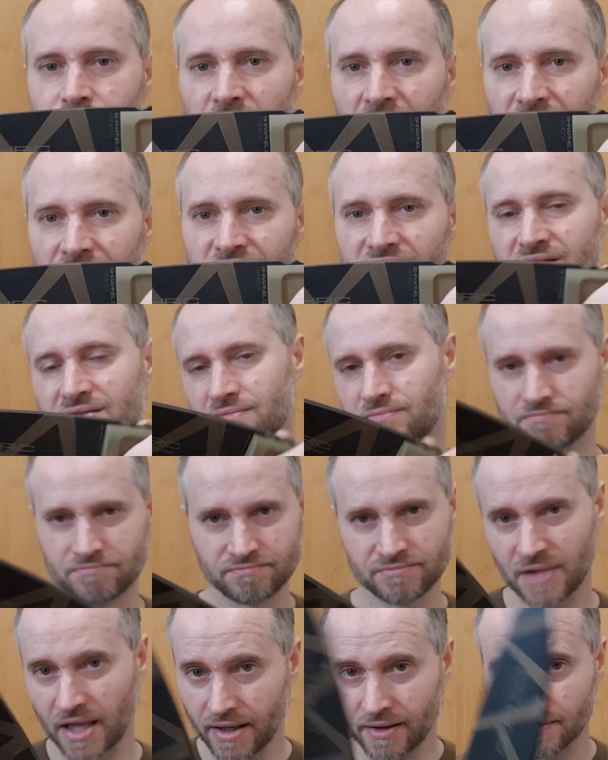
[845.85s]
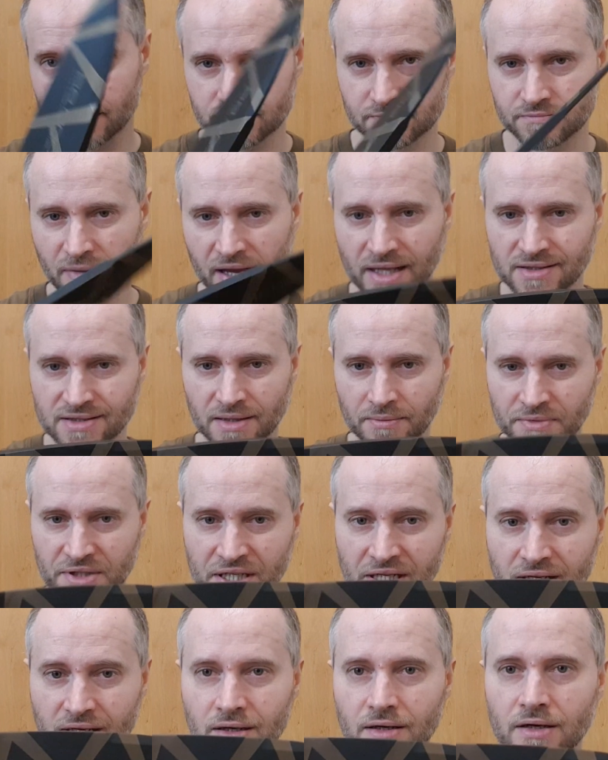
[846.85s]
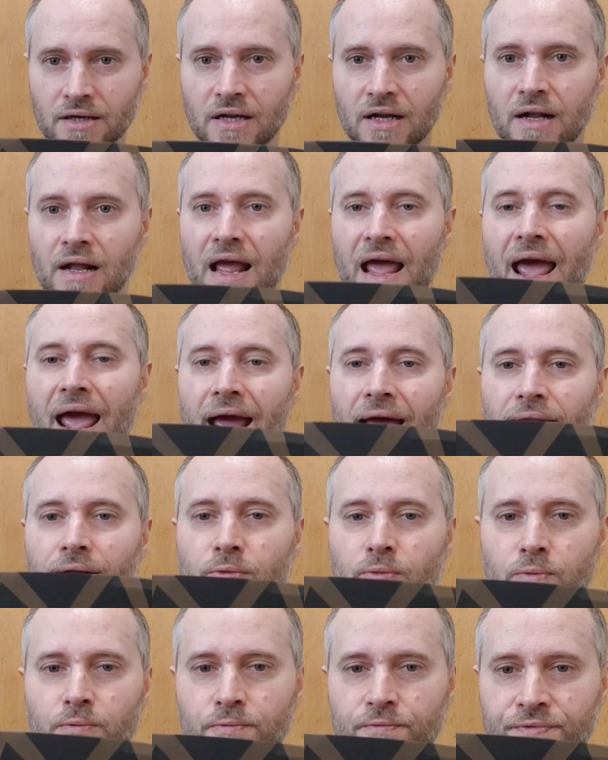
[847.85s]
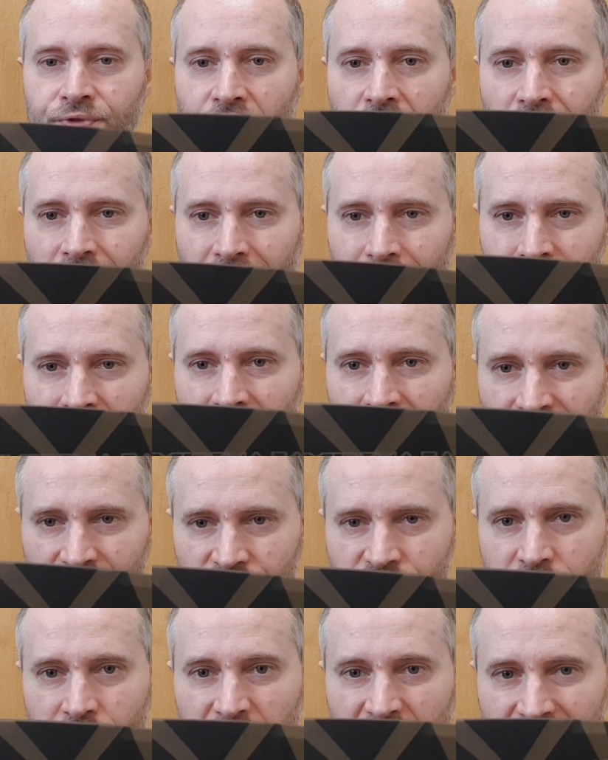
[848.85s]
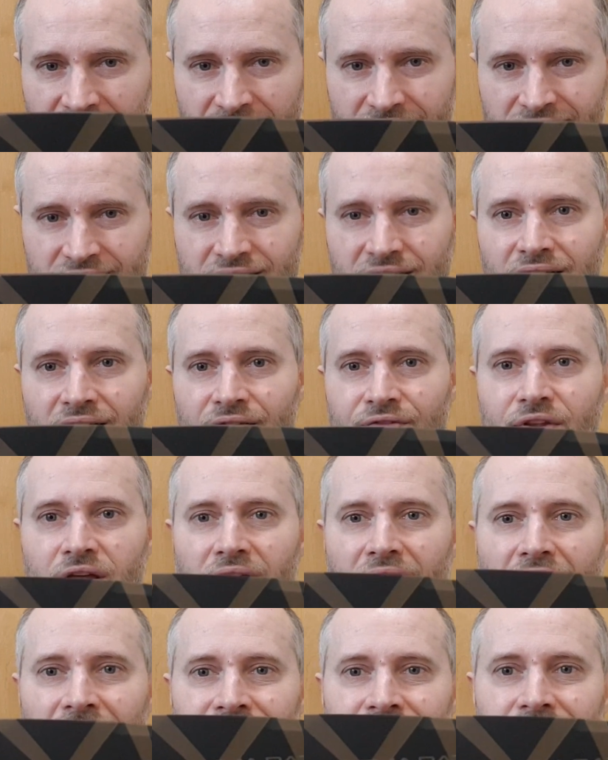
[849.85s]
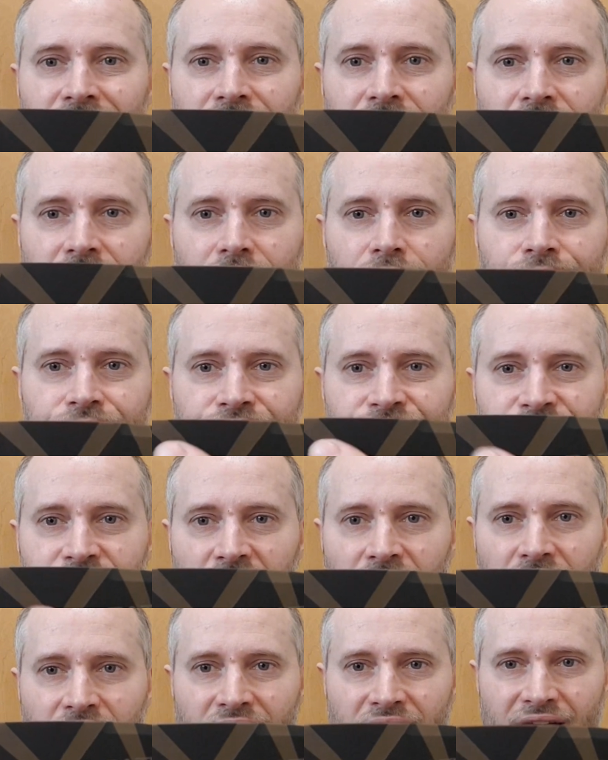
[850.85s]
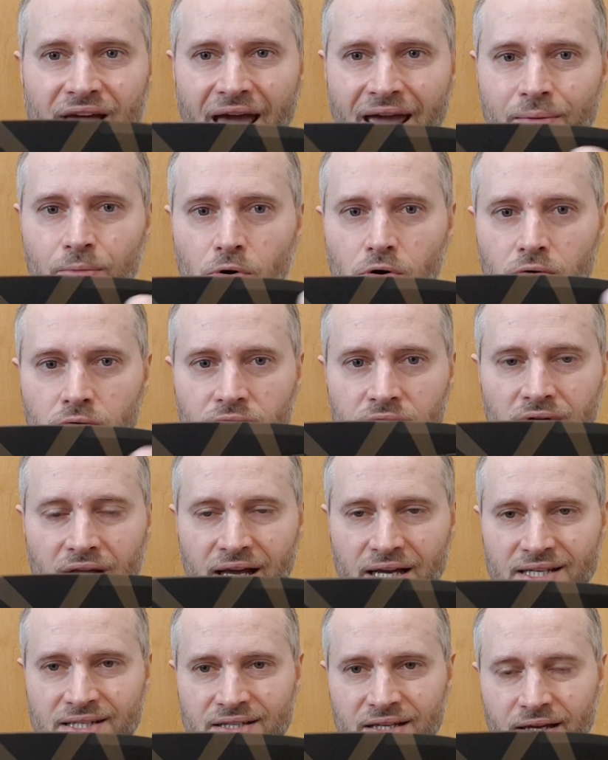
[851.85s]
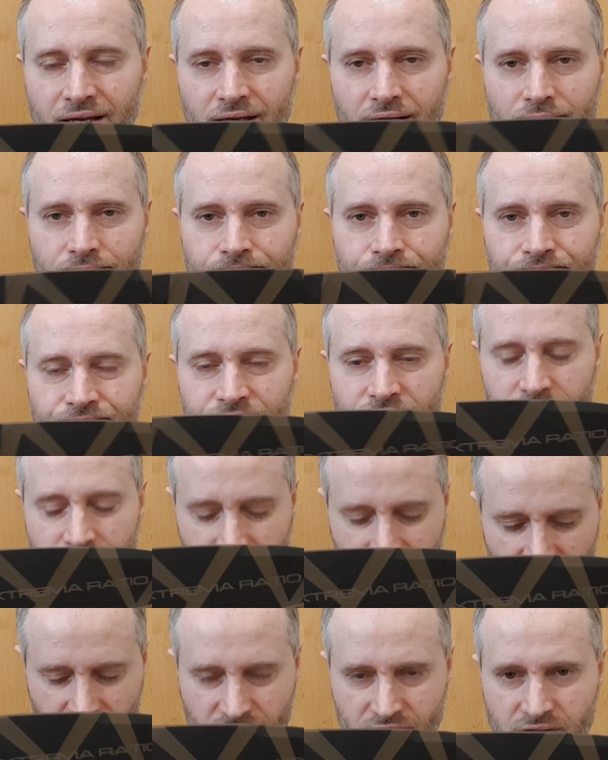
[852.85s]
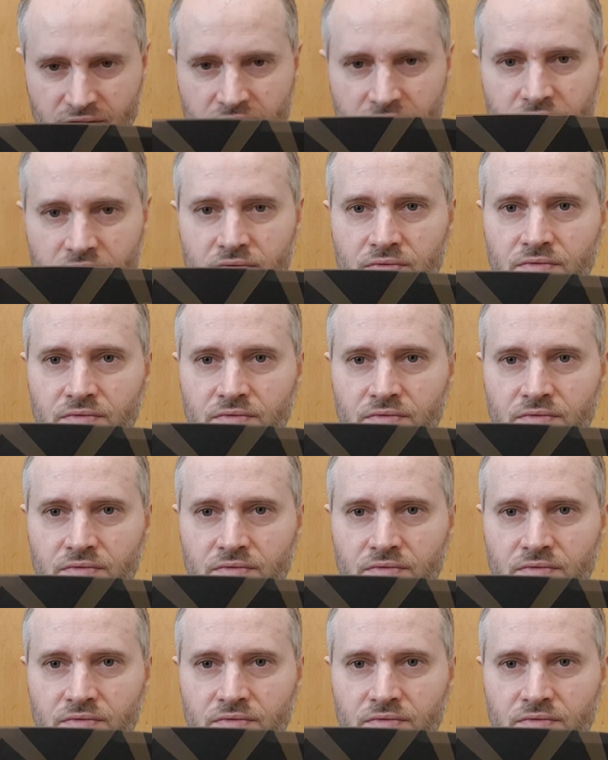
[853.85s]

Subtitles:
means they made some deal, and the Lamnia edition means they added the camo, like say this